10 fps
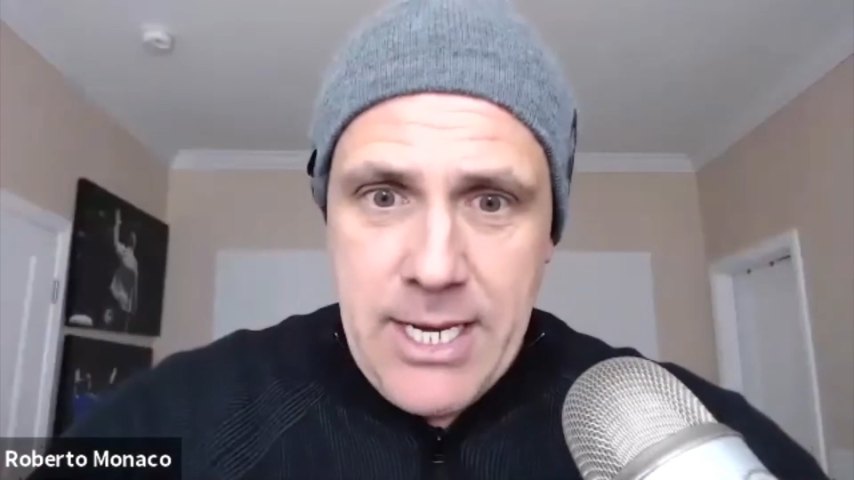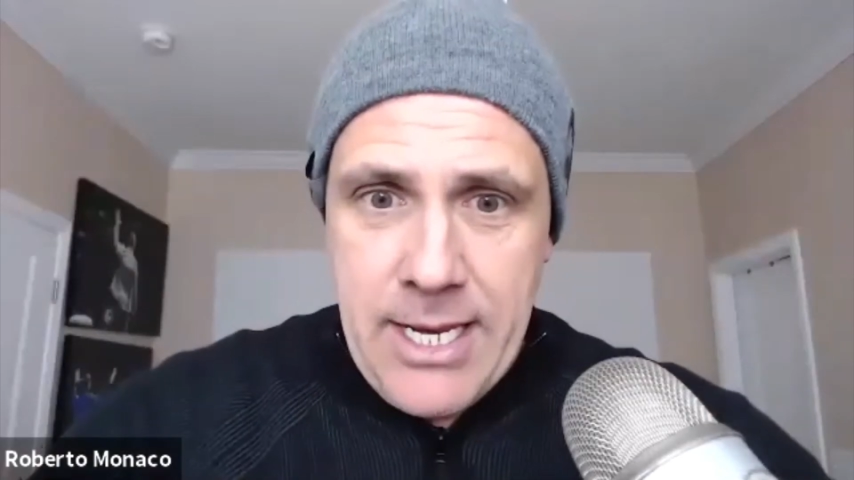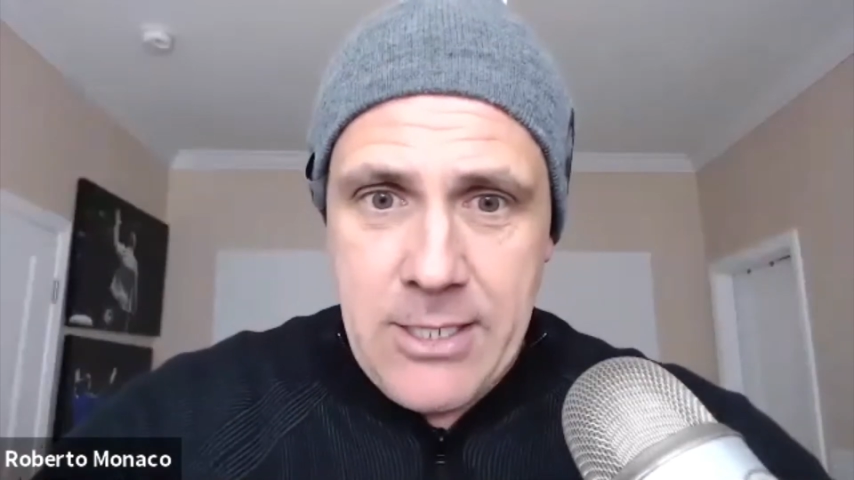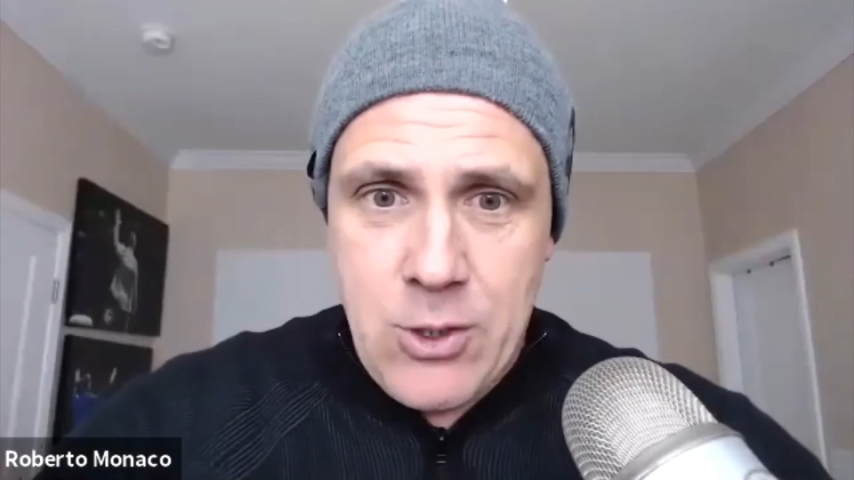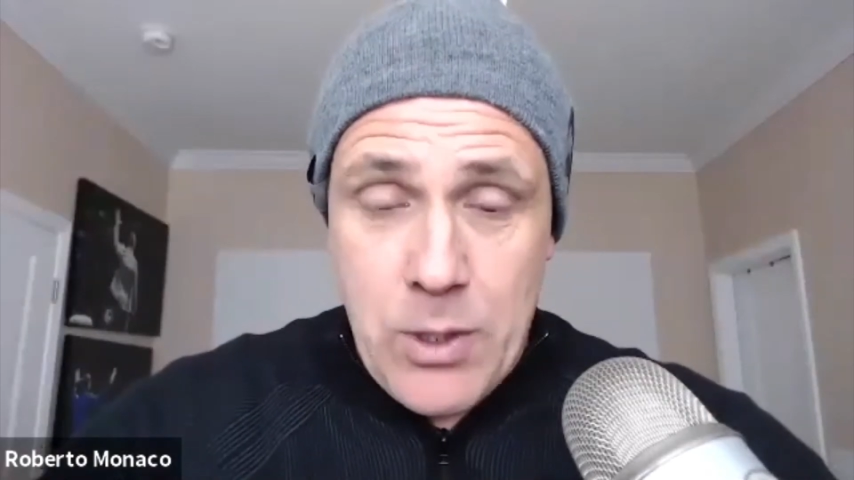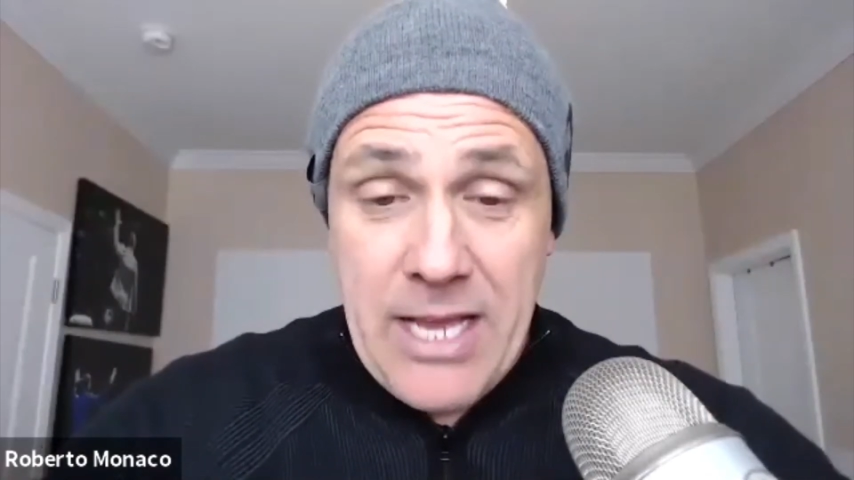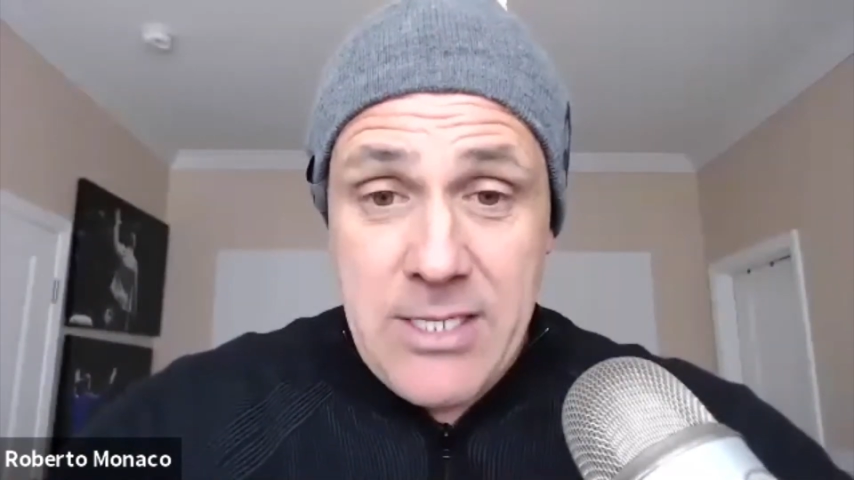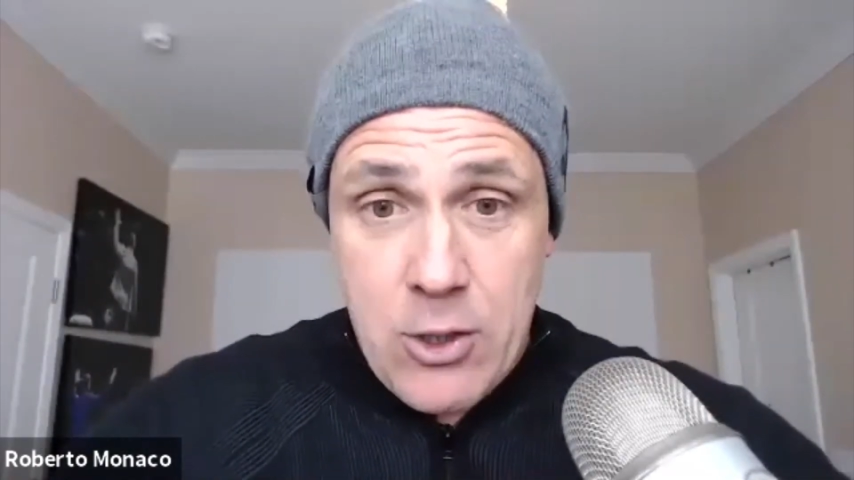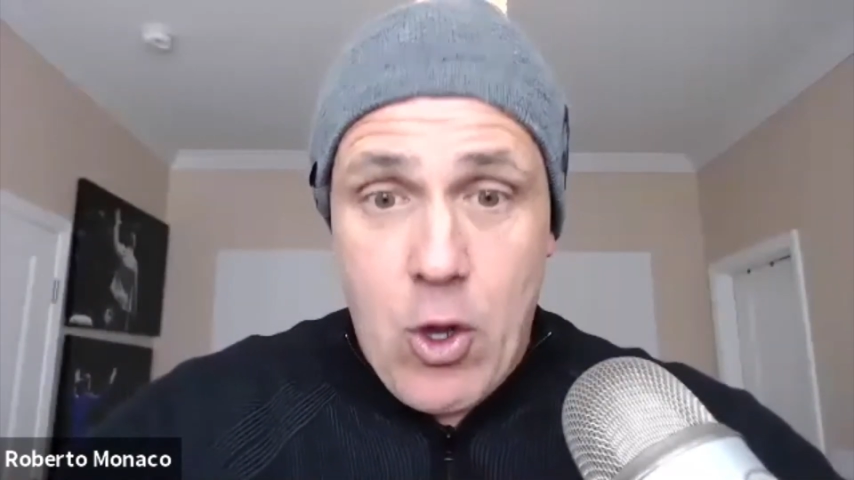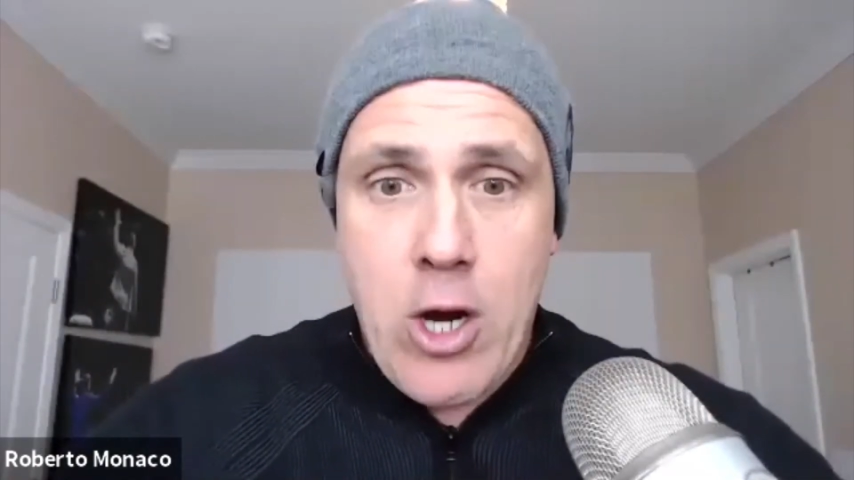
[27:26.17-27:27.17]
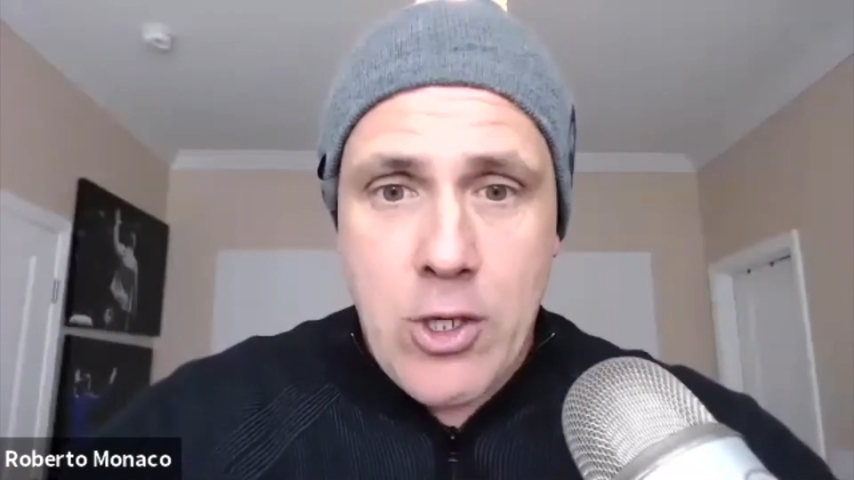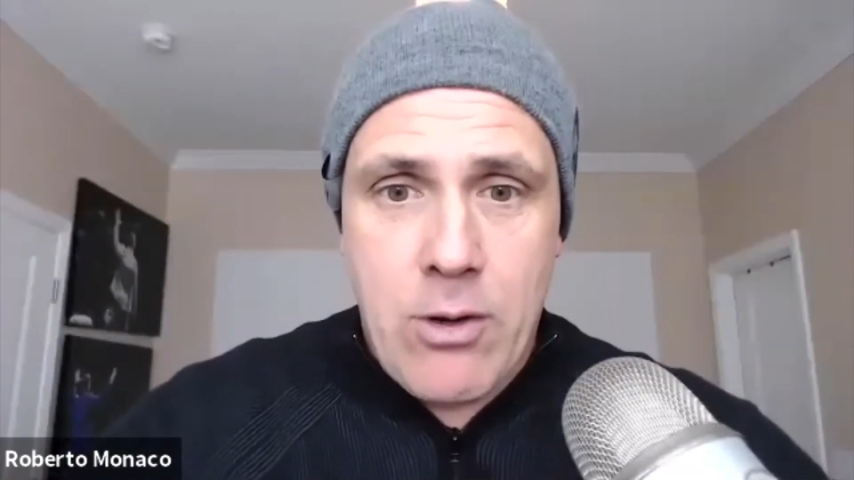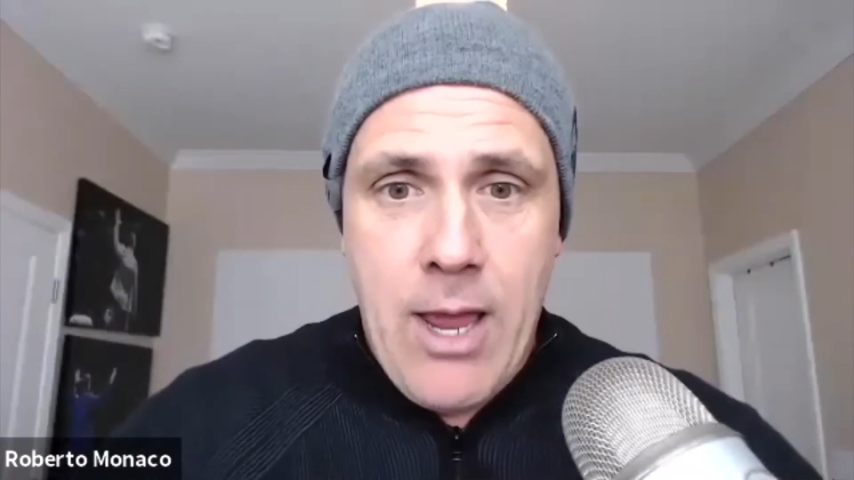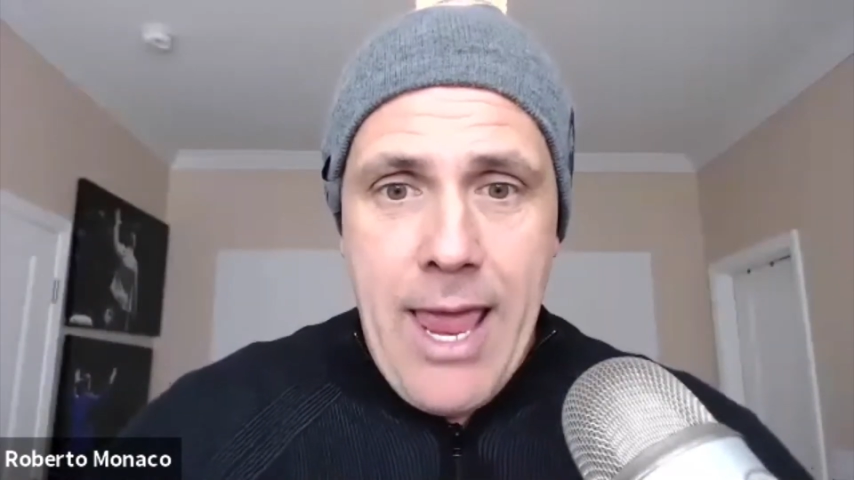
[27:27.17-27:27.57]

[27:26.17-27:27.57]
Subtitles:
into it as a doctor